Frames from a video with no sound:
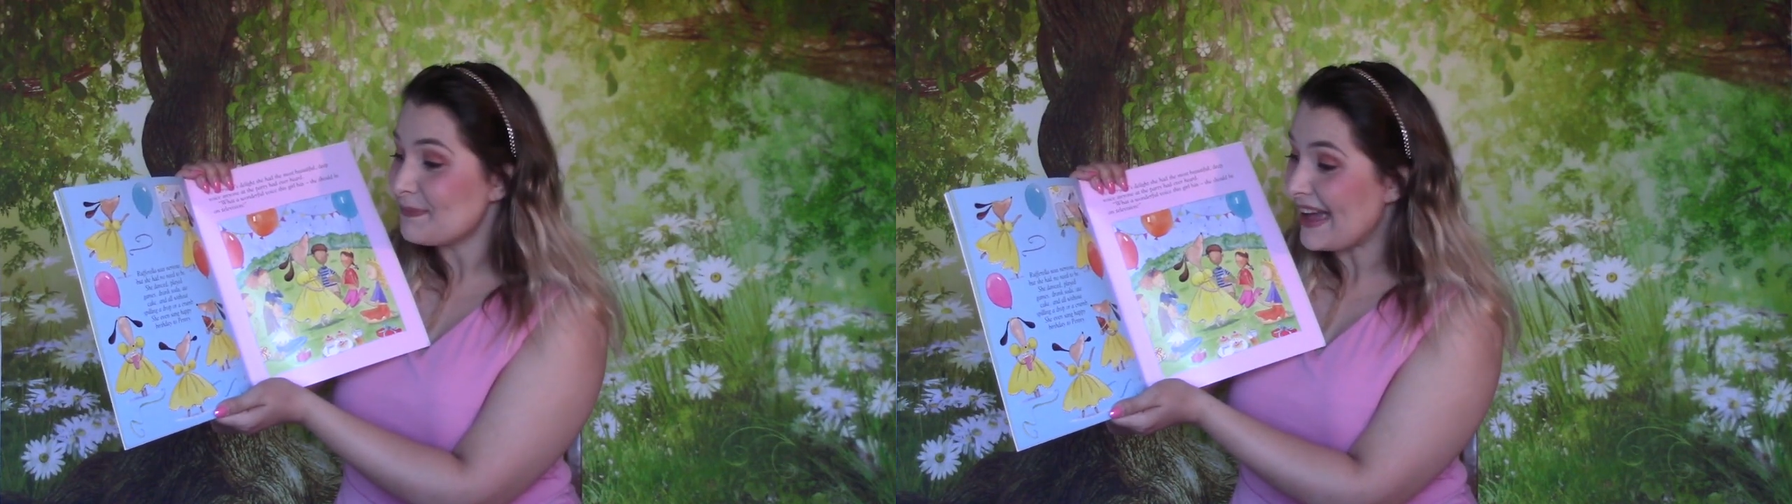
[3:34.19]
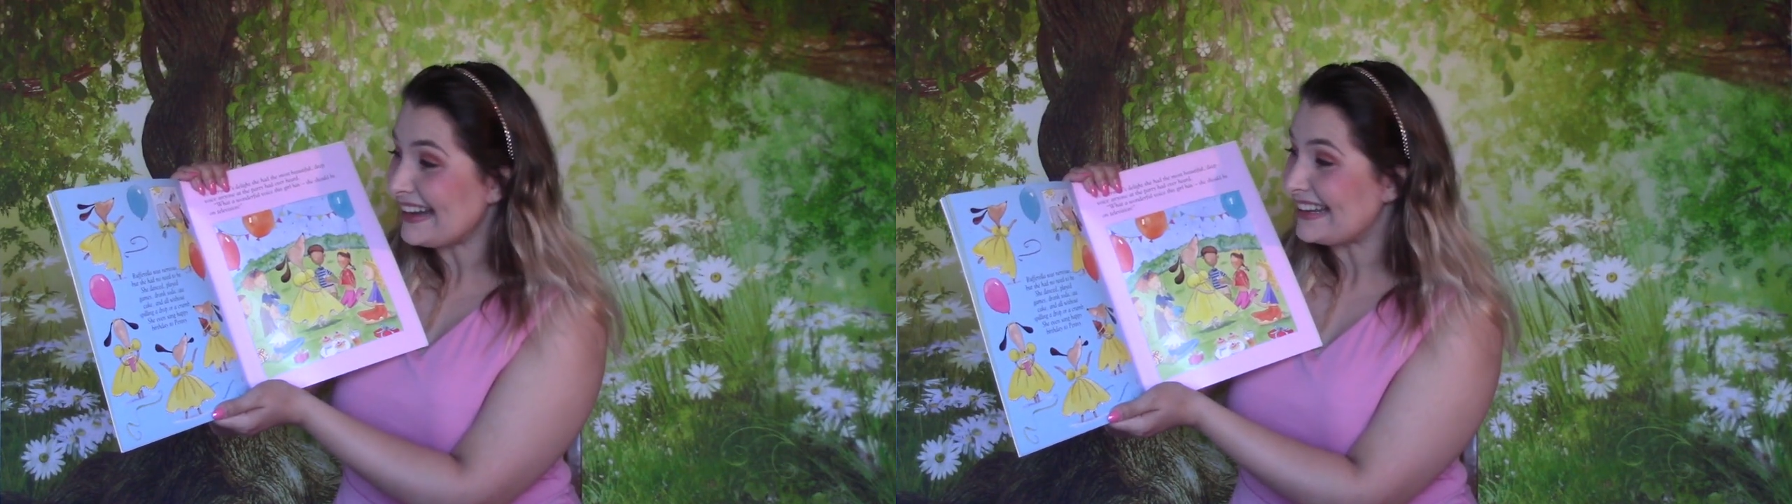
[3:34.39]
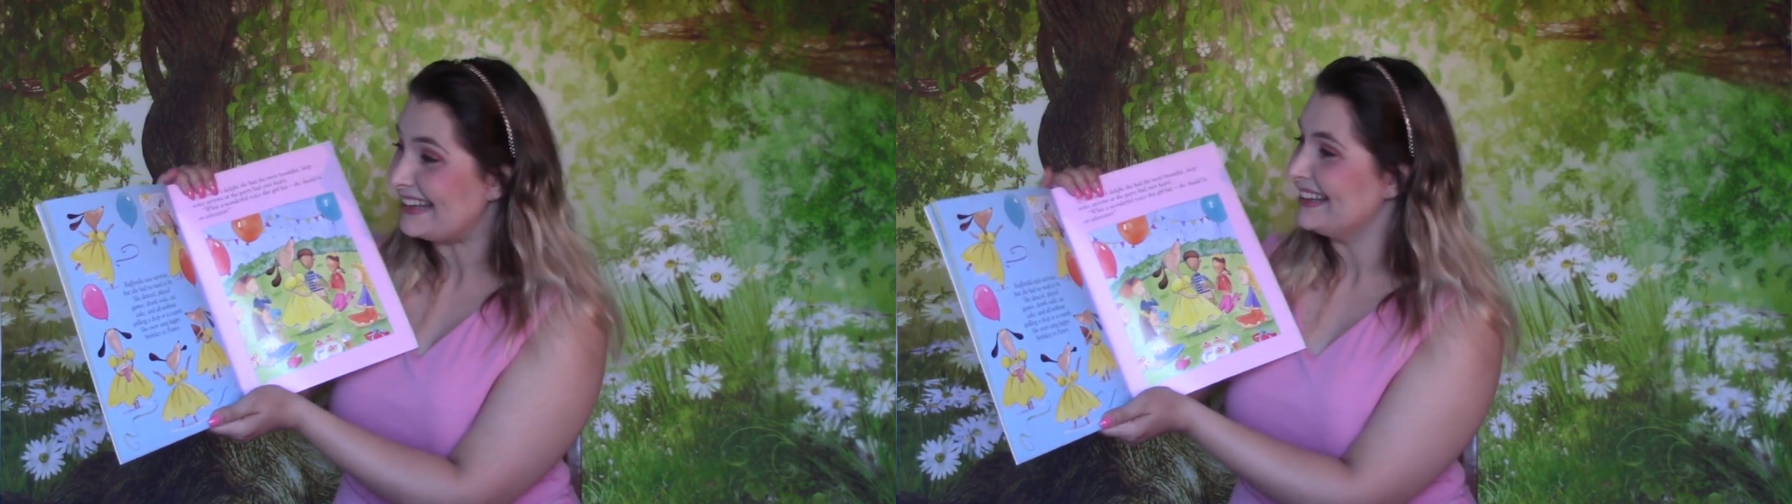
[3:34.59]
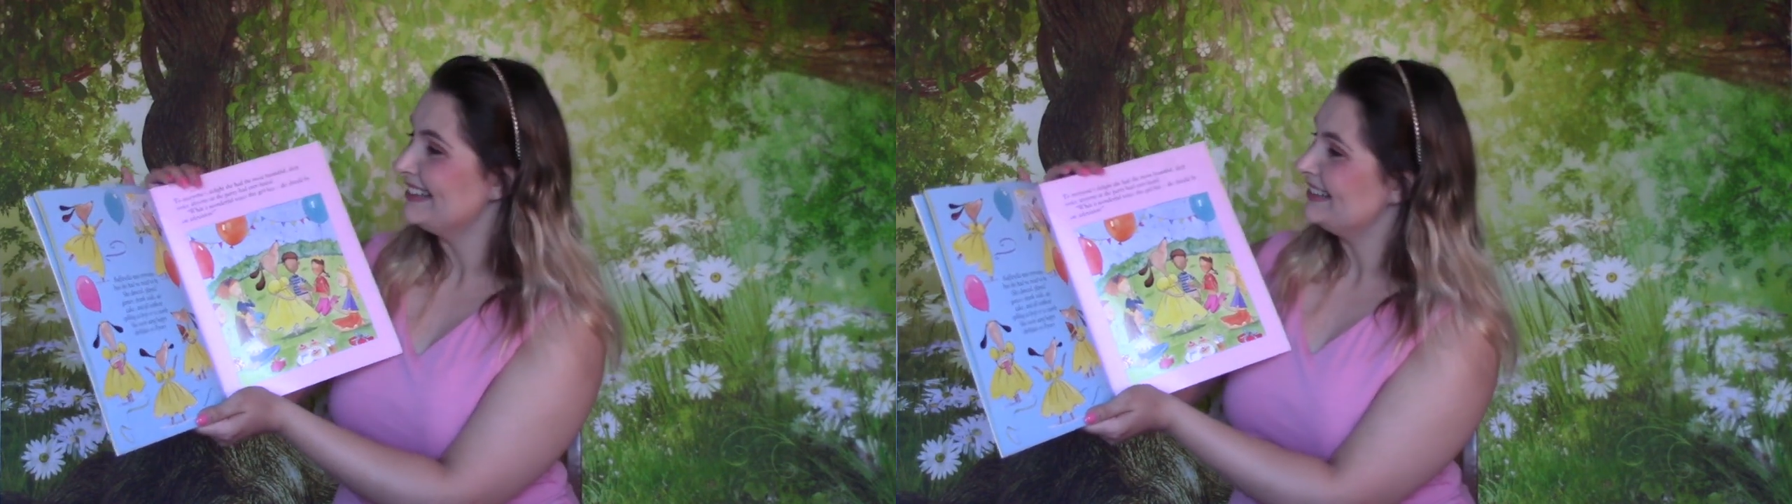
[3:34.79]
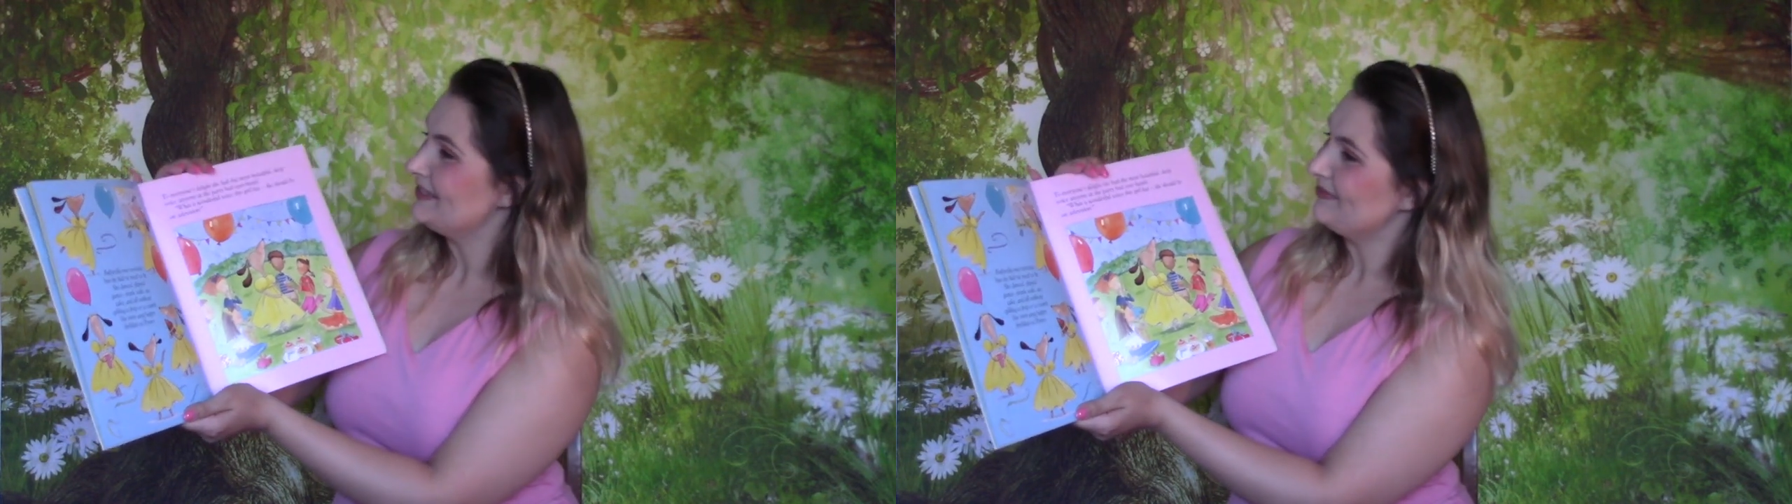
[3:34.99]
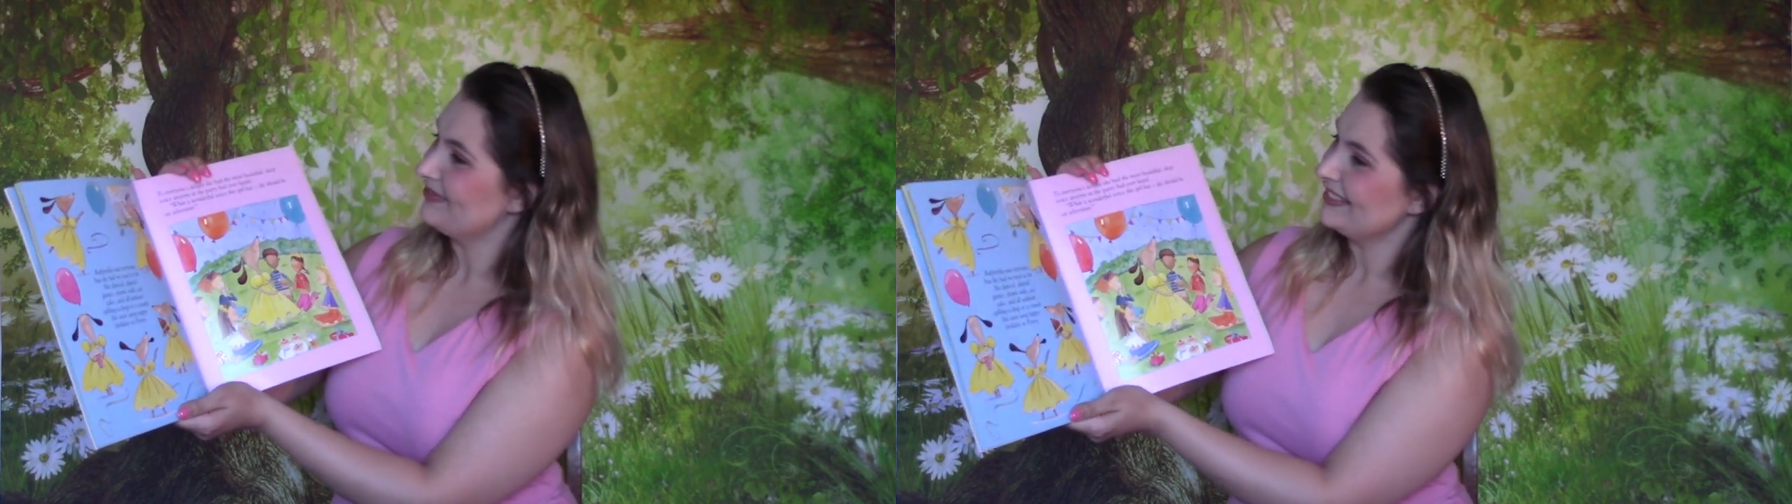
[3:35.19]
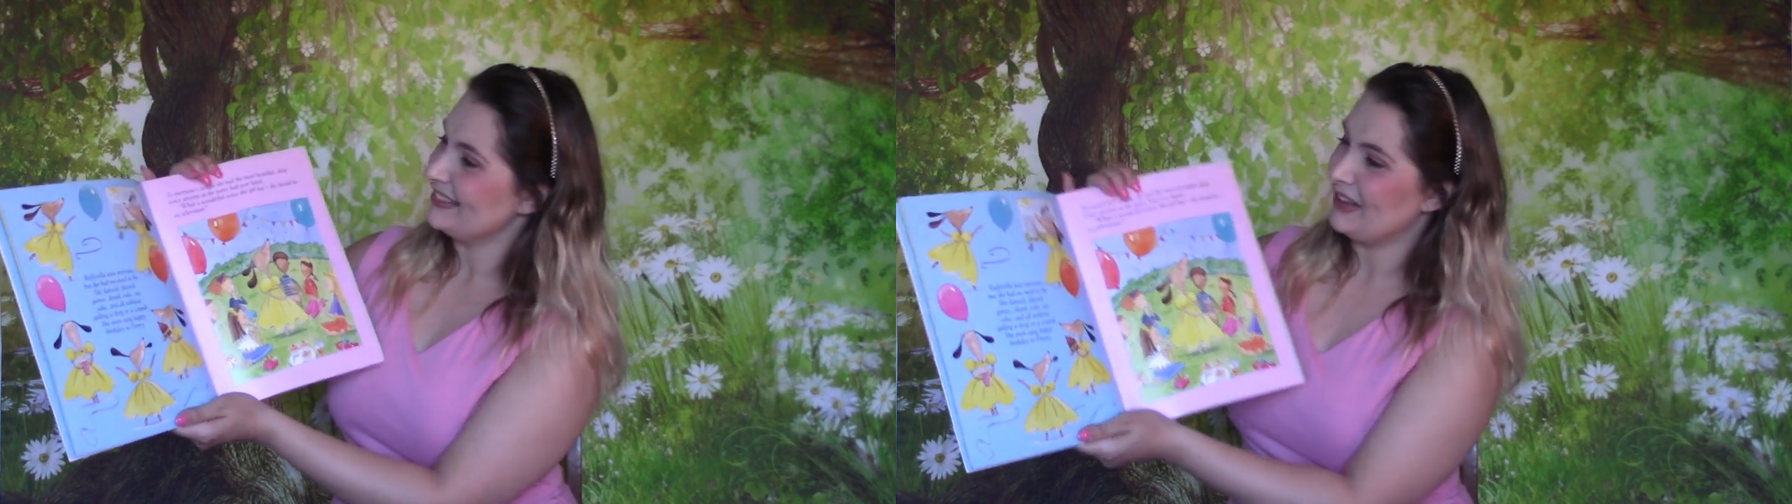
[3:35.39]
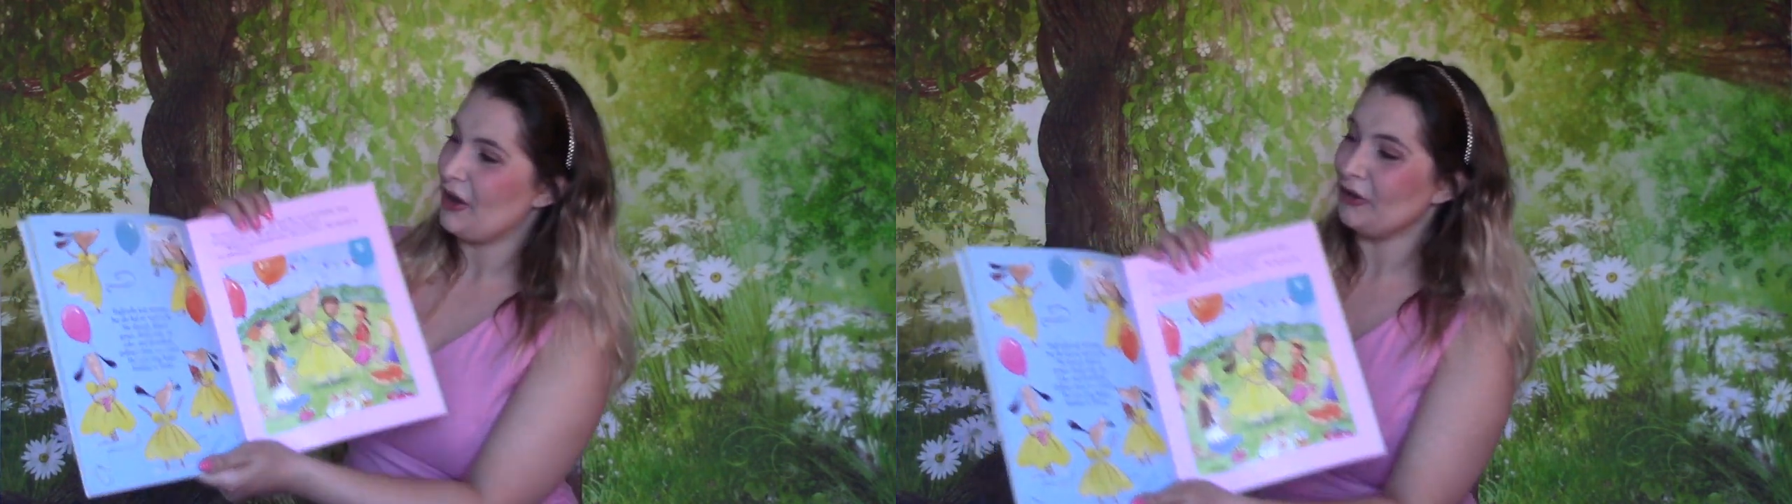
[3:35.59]
Penny.
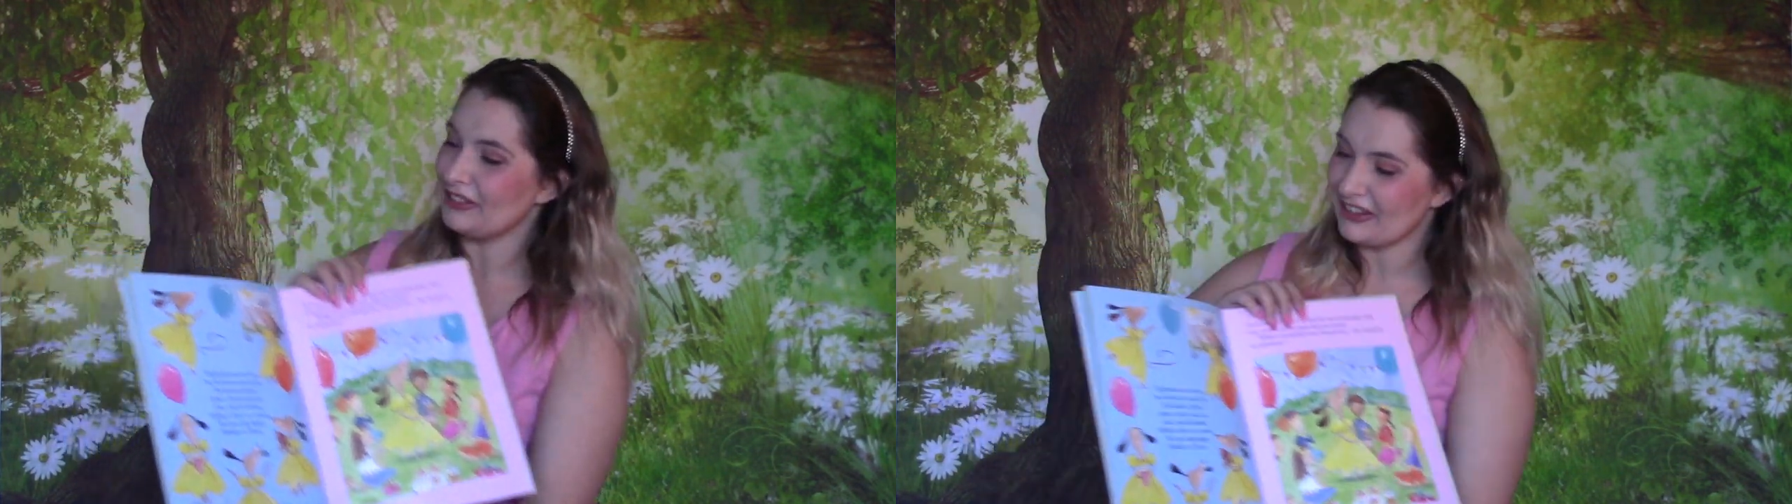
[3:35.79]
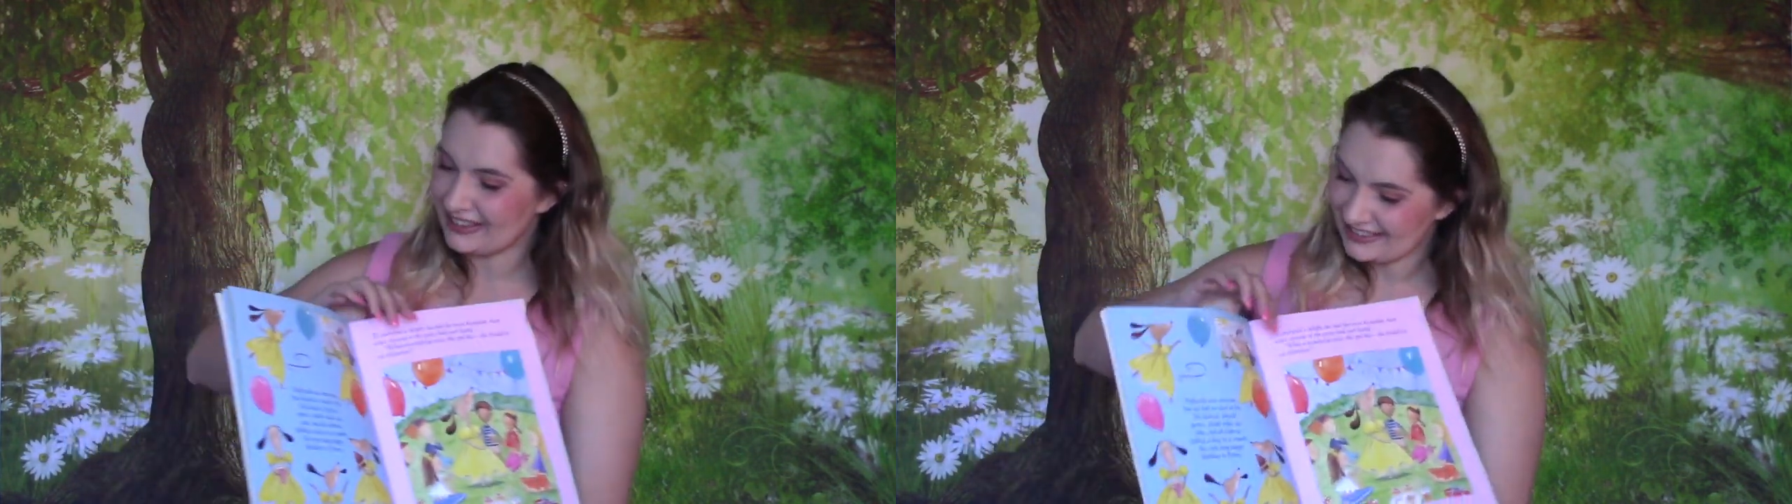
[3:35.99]
Oh look,